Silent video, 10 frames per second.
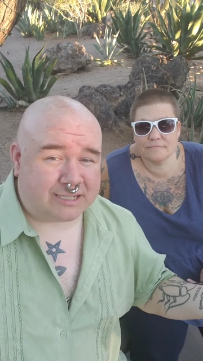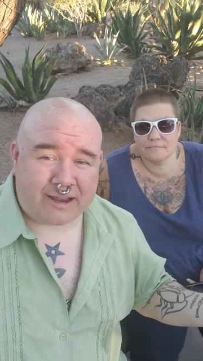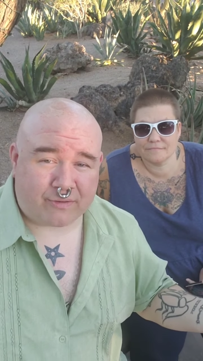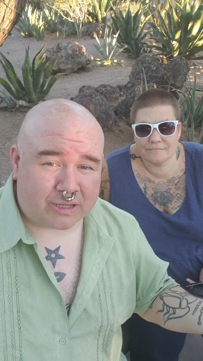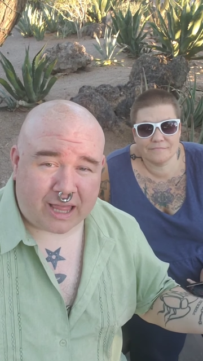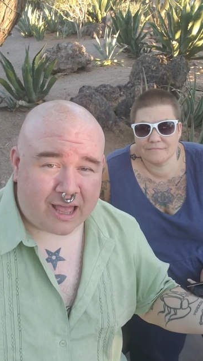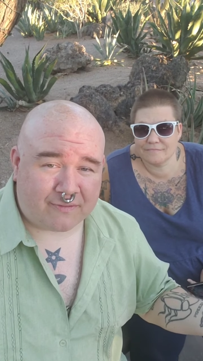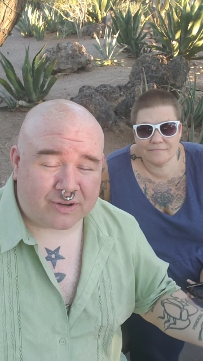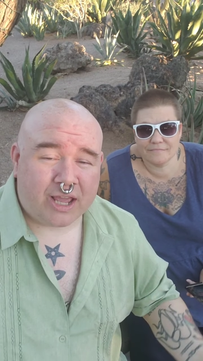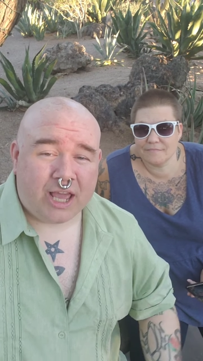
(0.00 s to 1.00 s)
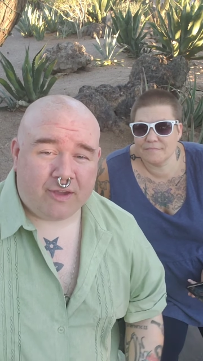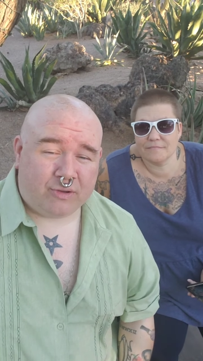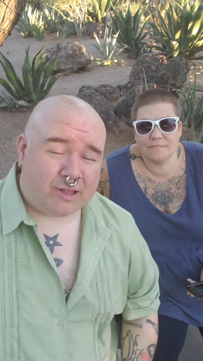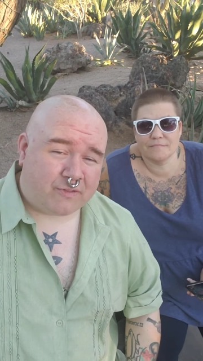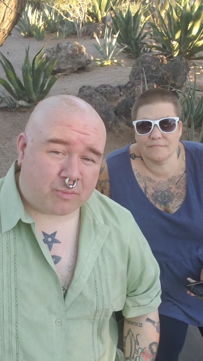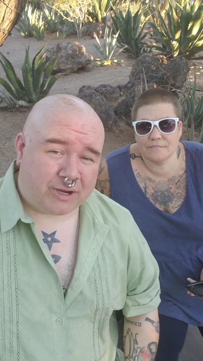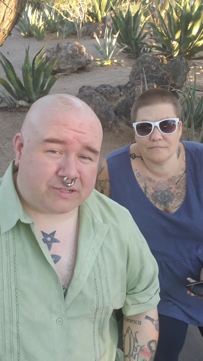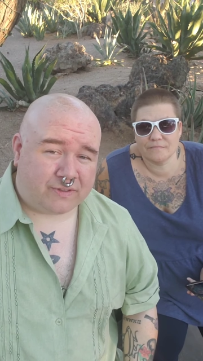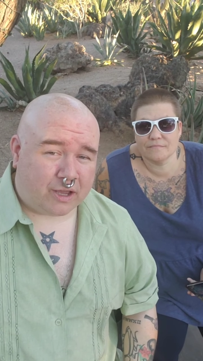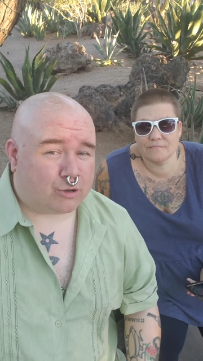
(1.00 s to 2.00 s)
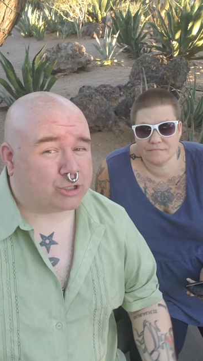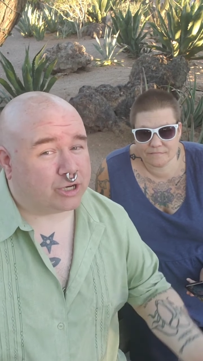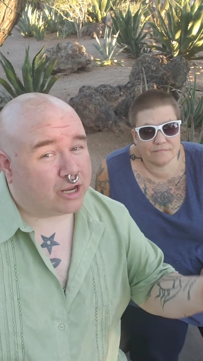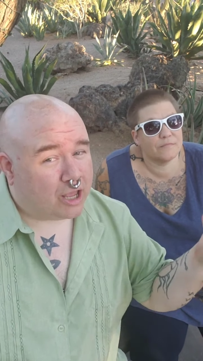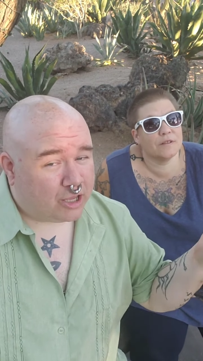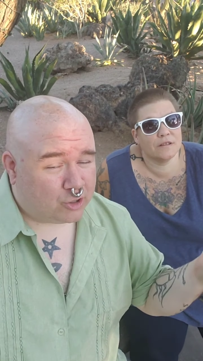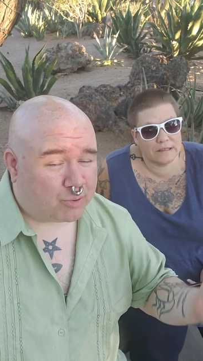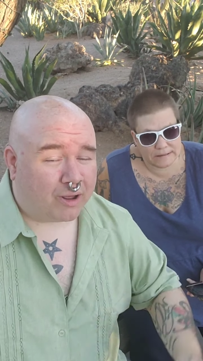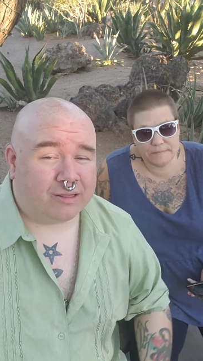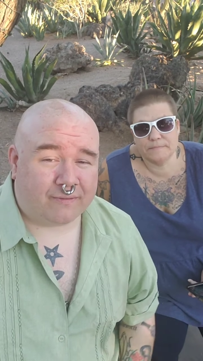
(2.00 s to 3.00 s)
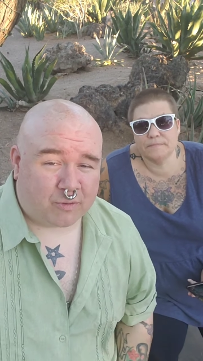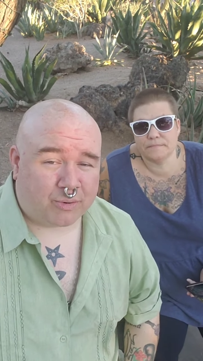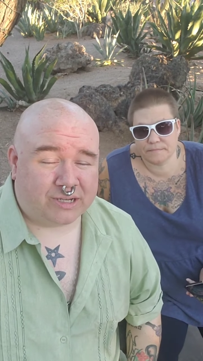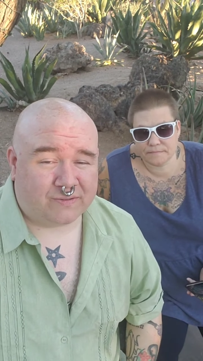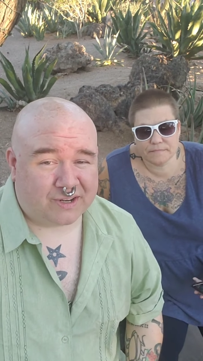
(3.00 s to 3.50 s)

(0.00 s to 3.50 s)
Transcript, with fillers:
Speaker 1: never left. If you love the breeze of the ocean, you'll probably love the breeze of the